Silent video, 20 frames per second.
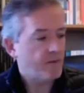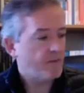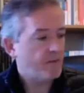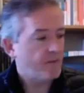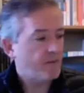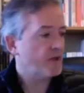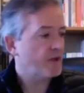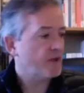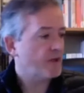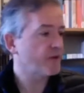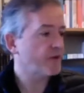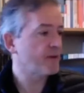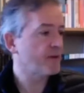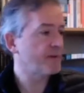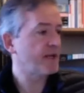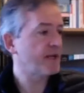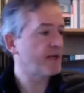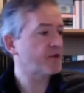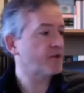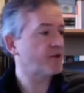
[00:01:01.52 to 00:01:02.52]
what I thought I
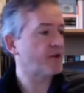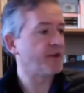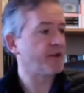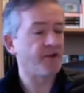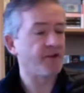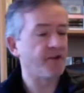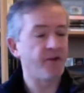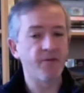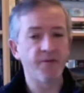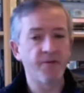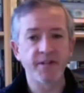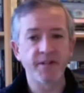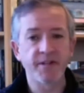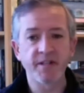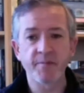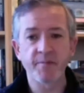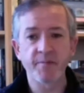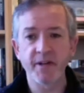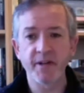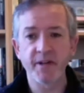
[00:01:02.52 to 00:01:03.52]
might try and do, although this is
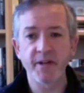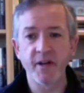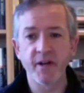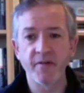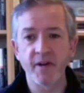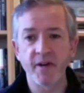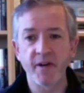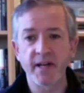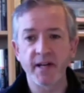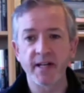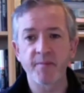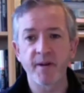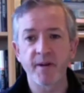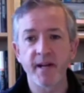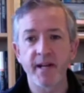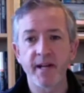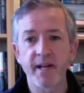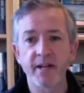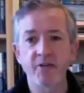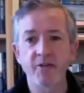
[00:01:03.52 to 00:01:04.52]
a bit nerve-wracking, is
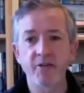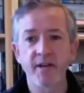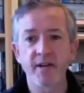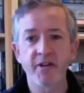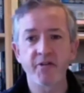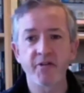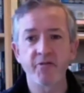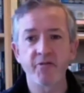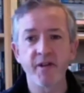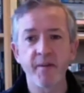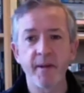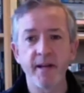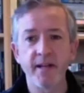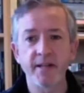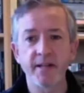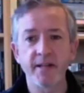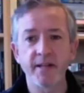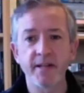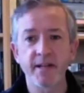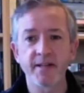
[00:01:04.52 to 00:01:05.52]
playing a grade three
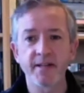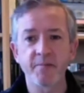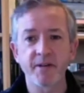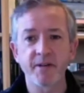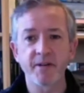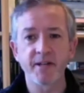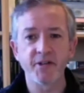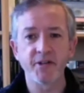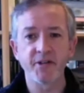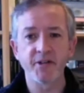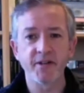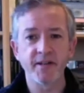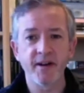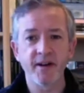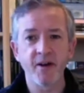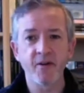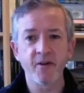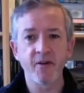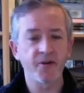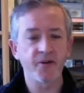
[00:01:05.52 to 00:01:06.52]
piece under pressure
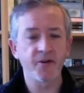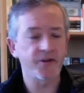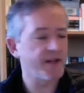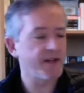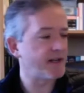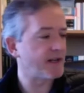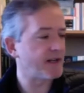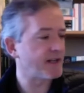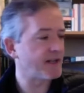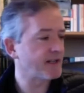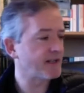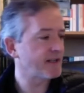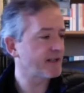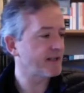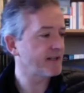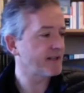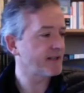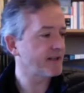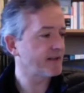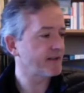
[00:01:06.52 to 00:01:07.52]
uh, online.
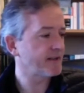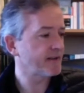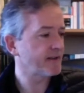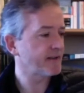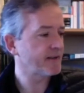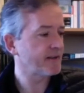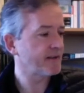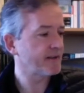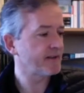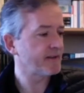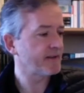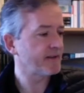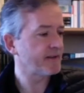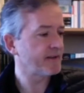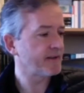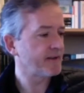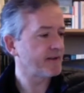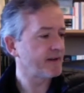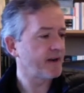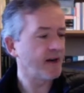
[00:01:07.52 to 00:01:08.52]

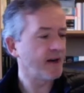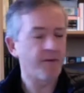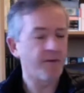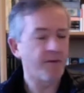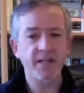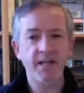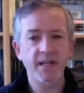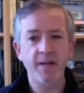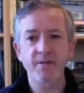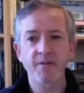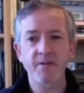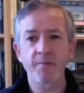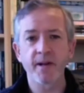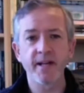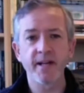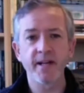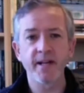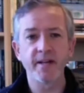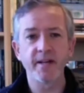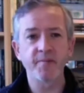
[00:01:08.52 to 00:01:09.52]
I will attempt to
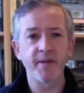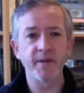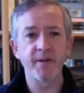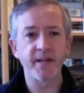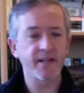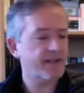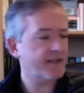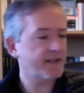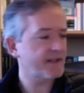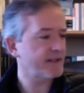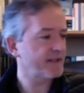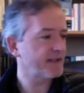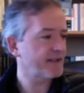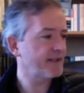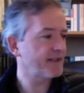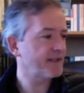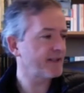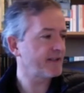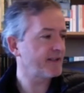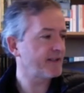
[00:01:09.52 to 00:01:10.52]
play this piece.
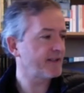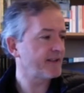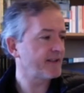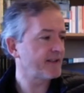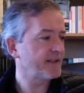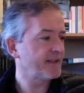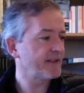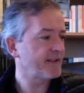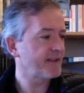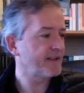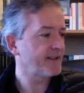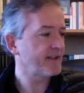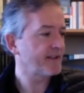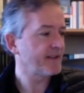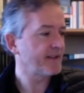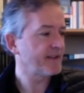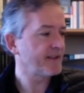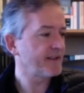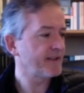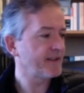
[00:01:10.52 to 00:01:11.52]

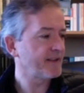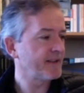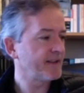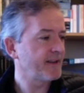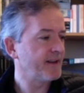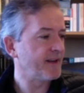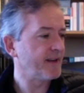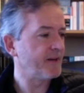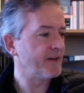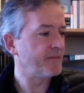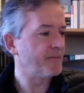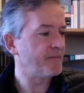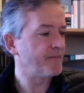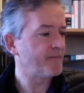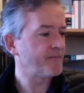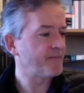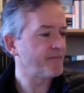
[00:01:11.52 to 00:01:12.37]
Um,